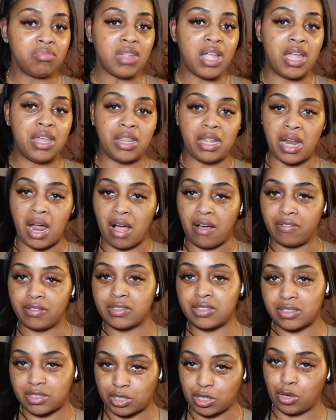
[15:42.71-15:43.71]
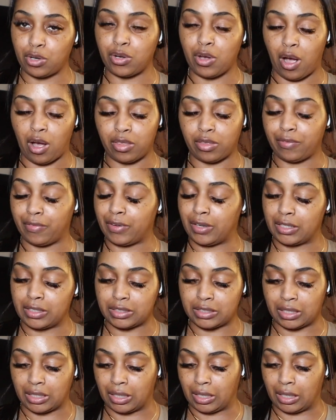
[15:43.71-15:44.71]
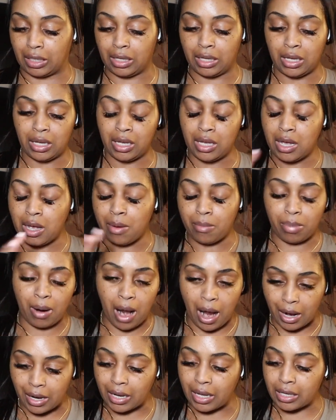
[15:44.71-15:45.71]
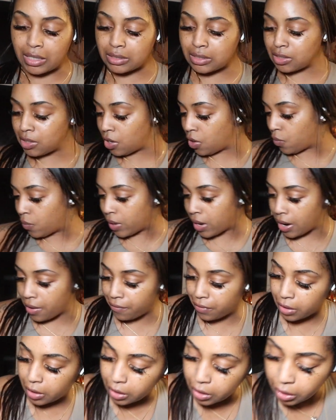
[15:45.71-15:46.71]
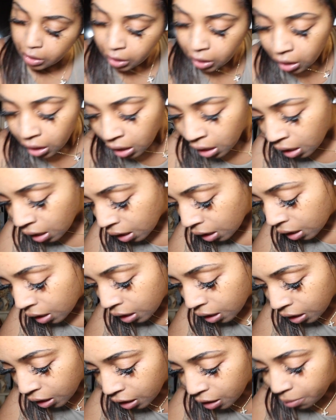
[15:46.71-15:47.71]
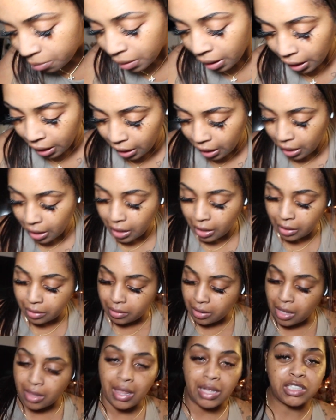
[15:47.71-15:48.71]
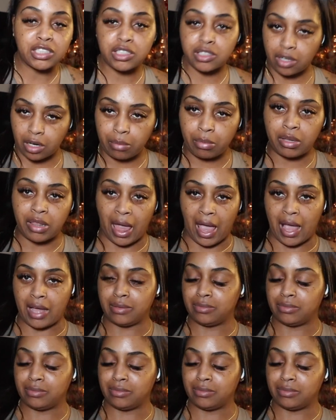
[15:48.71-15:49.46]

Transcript: and then I'll show y'all the finishing product or whatever. Um, and yeah, that's just going to be that.